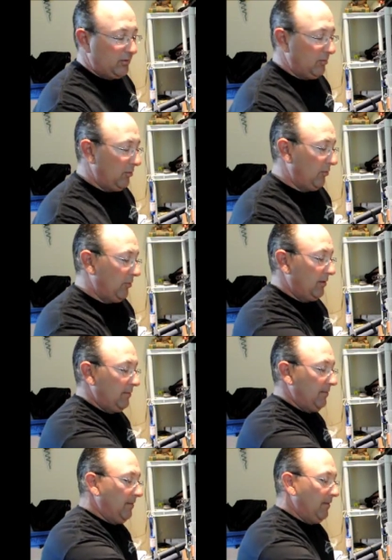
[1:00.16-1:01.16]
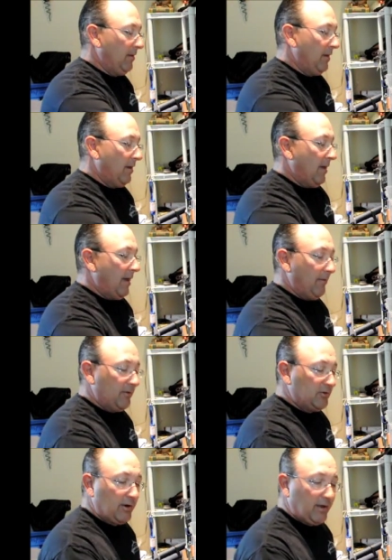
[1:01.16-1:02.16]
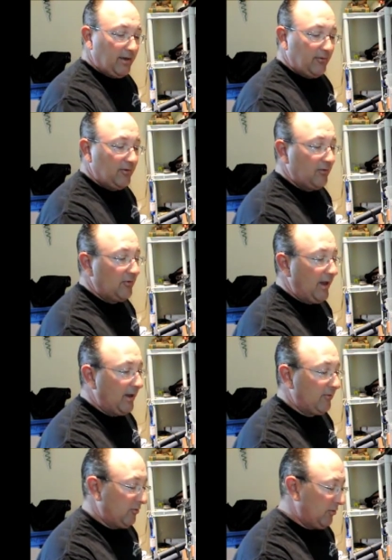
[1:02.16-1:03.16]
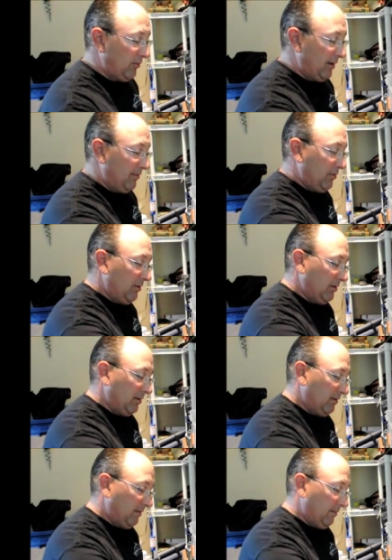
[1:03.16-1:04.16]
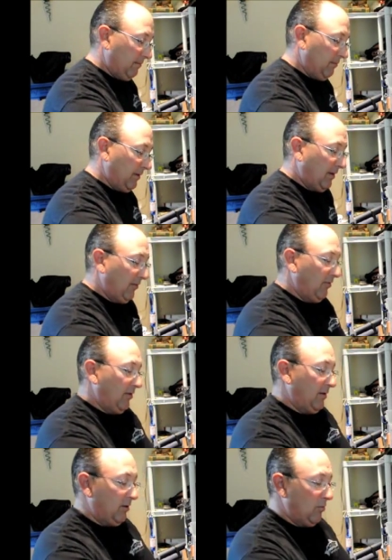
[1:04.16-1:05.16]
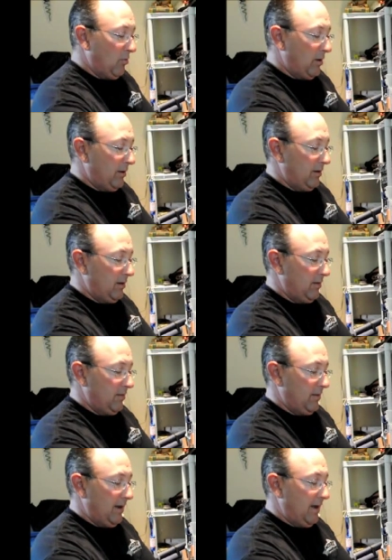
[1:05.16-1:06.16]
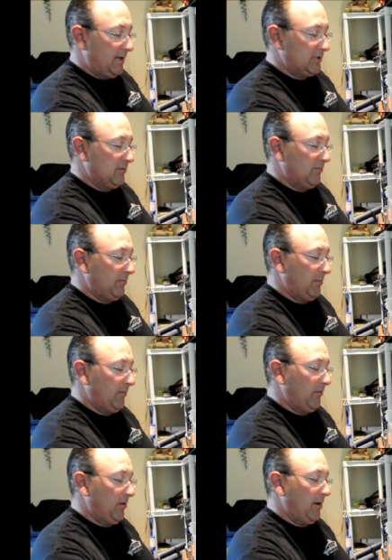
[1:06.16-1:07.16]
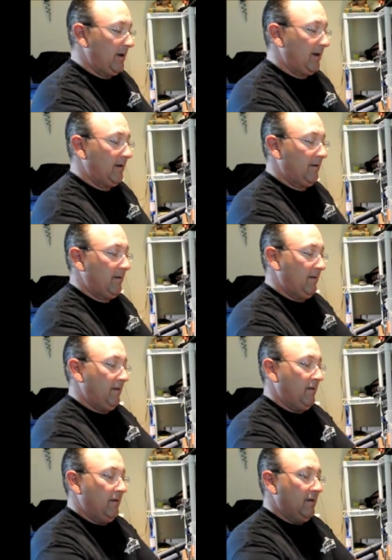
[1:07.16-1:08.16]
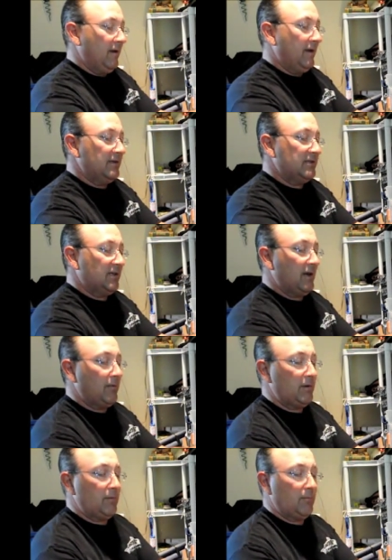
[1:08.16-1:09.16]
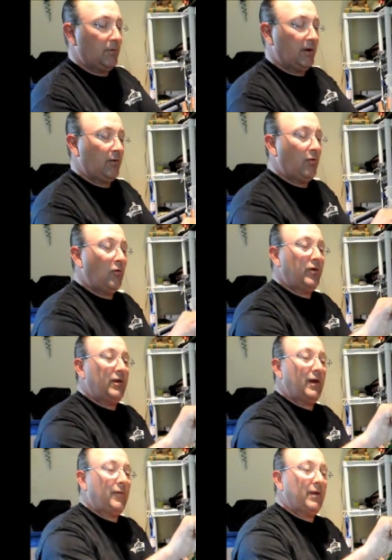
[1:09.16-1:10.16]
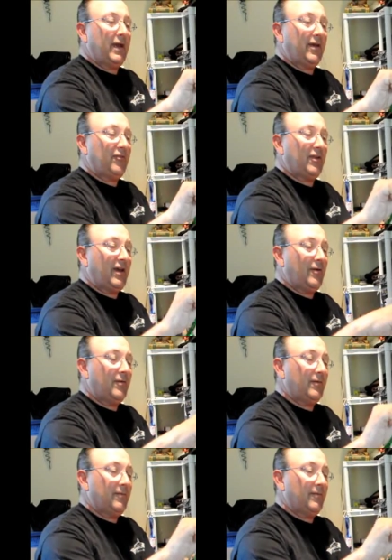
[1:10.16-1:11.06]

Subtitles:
gold. And the trick is extra limp, because you want the action from the fly. You see how when I hold it, how it hangs down?